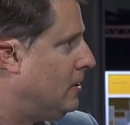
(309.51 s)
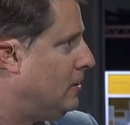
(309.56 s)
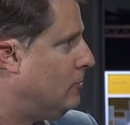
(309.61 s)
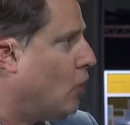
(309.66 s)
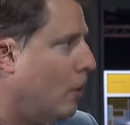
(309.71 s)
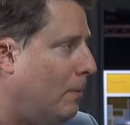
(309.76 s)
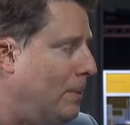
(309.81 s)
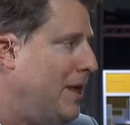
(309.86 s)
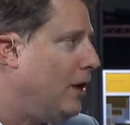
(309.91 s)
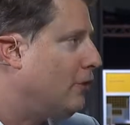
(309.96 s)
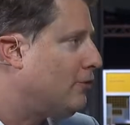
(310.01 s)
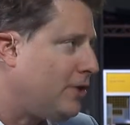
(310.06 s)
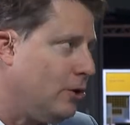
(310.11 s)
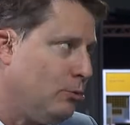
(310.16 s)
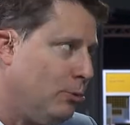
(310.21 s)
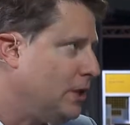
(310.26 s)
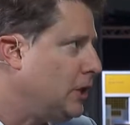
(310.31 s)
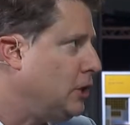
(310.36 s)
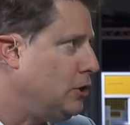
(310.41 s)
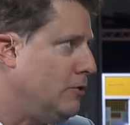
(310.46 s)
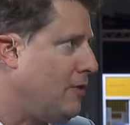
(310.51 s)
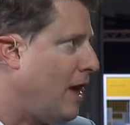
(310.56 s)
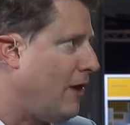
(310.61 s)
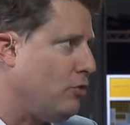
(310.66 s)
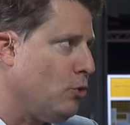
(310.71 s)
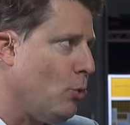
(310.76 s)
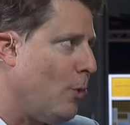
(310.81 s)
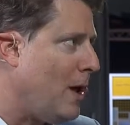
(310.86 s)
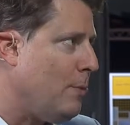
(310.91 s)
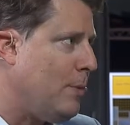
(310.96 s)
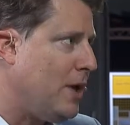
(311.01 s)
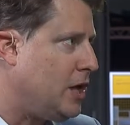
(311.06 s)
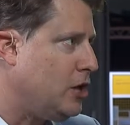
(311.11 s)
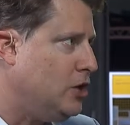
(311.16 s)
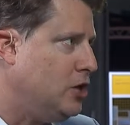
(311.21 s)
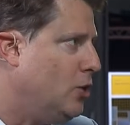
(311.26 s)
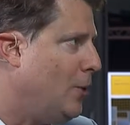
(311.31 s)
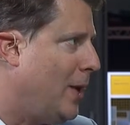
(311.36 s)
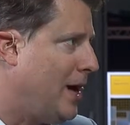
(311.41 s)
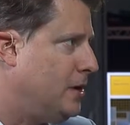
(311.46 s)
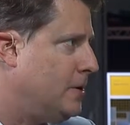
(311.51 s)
Nobody else can really do that in the way we can do it.